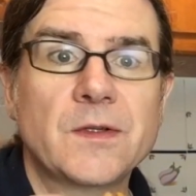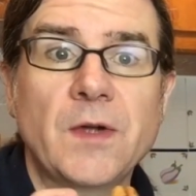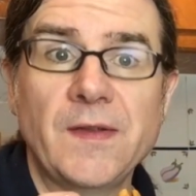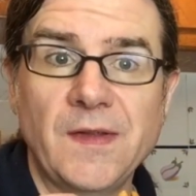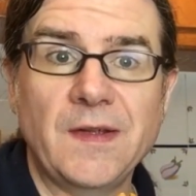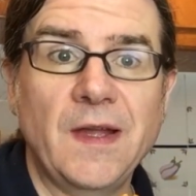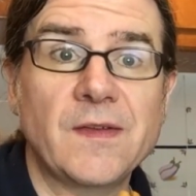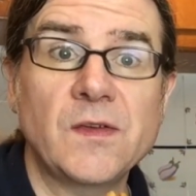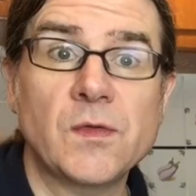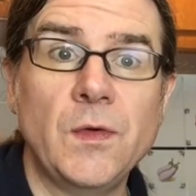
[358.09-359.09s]

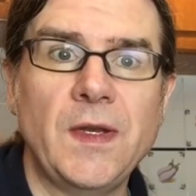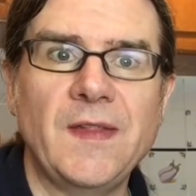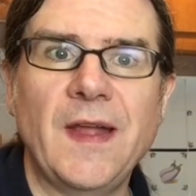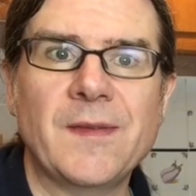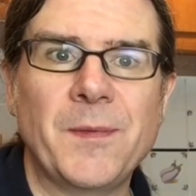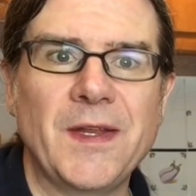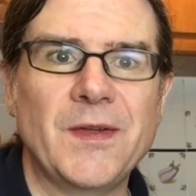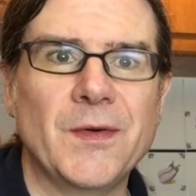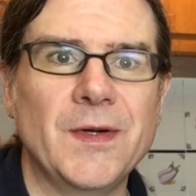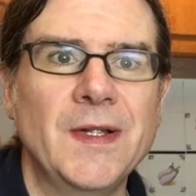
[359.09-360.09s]
Cousin Trudy, that's pretty
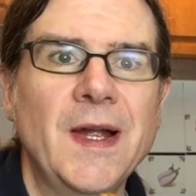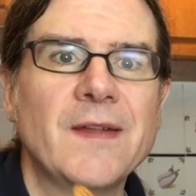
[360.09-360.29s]
cool.